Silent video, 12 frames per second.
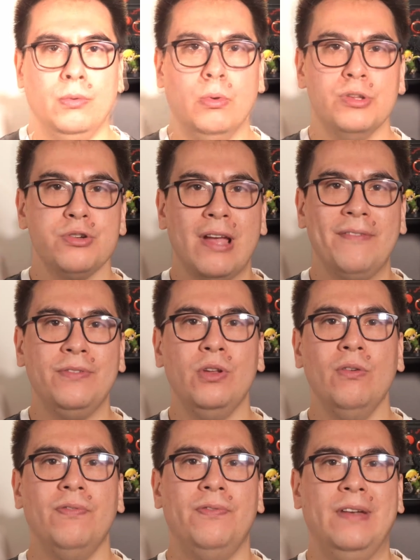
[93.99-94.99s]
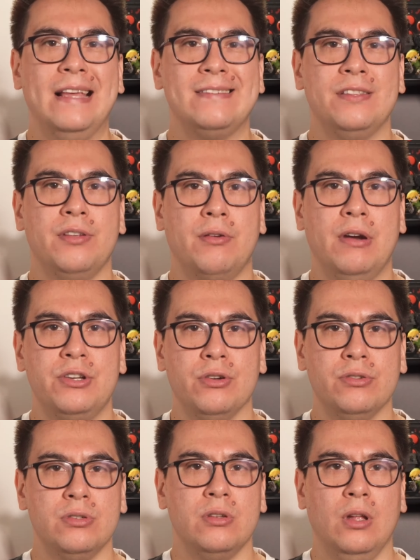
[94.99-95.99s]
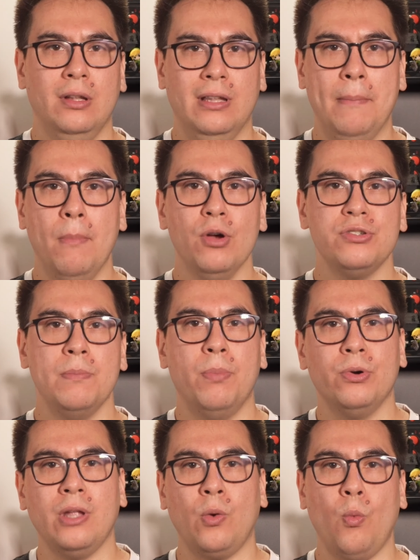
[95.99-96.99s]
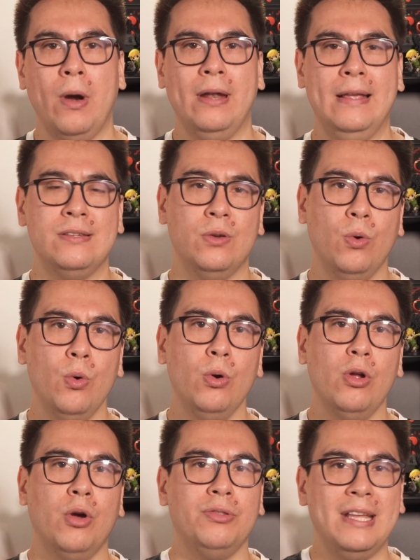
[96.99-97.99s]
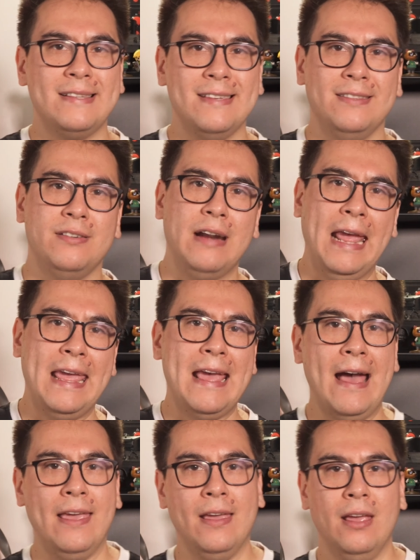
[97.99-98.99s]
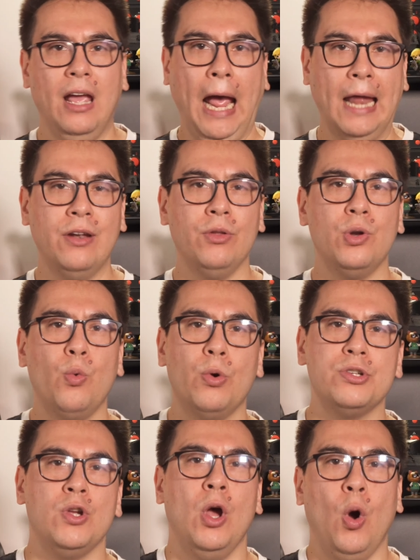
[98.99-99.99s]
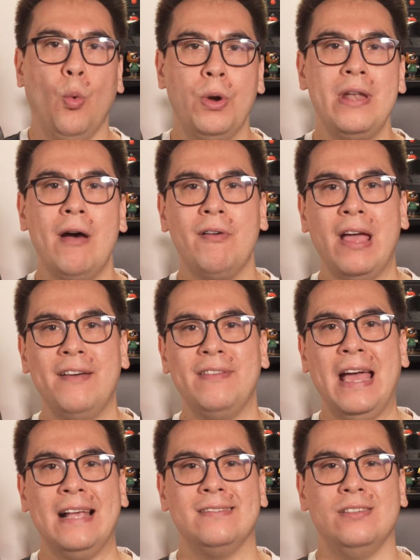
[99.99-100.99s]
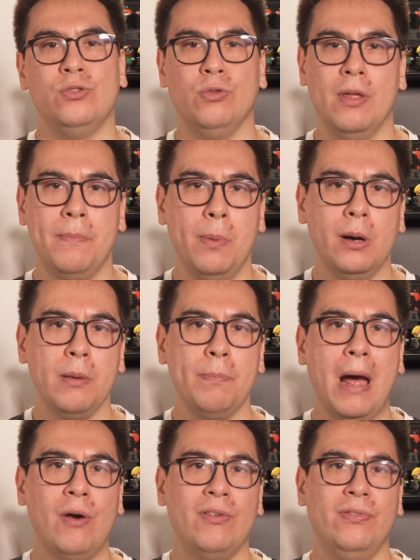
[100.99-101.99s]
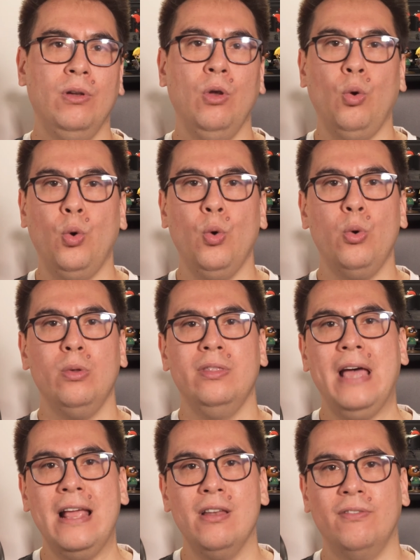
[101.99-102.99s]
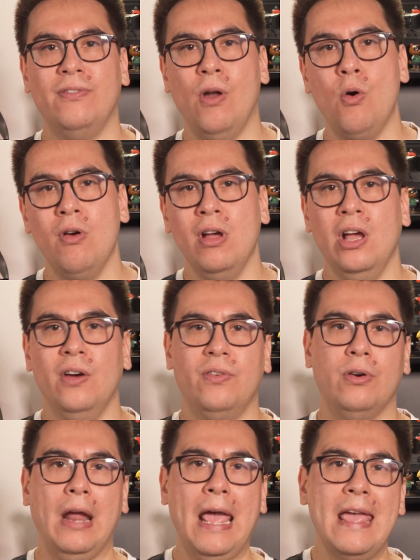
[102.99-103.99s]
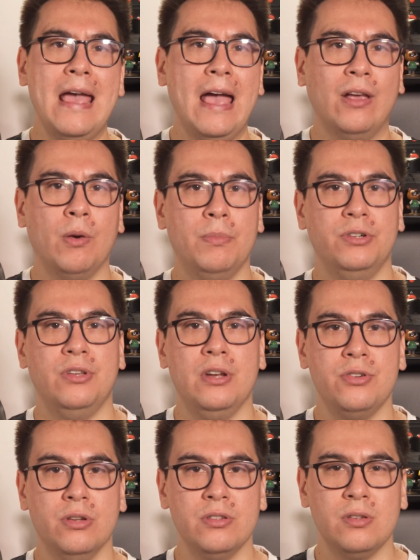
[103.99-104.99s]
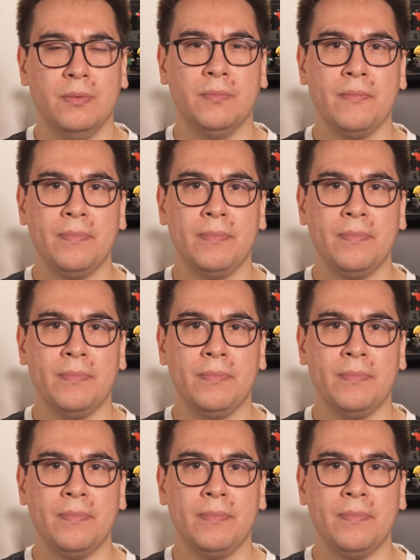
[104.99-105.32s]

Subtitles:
We also have new Flex integrations. The most important one is Google Contact Center AI. In other words, we now have access to the very powerful Google Dialogflow for AI conversations.